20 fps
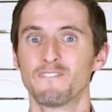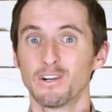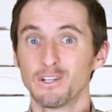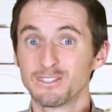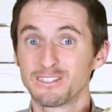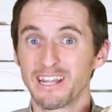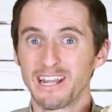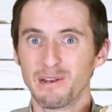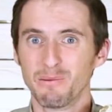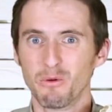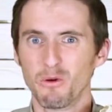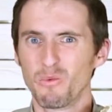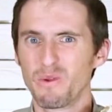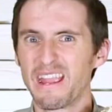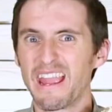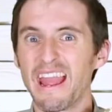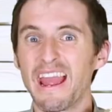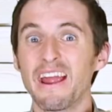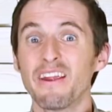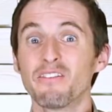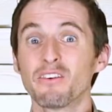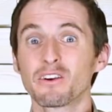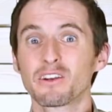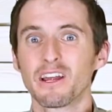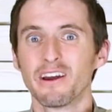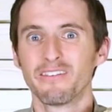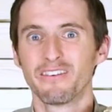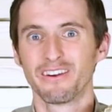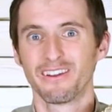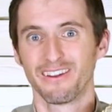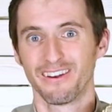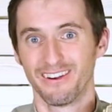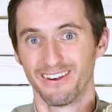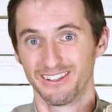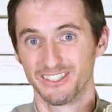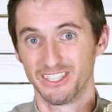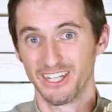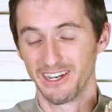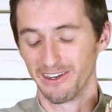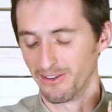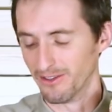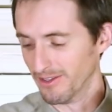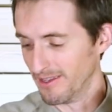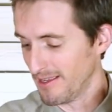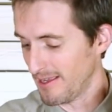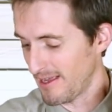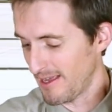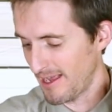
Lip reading: first animal we ever covered on our channel,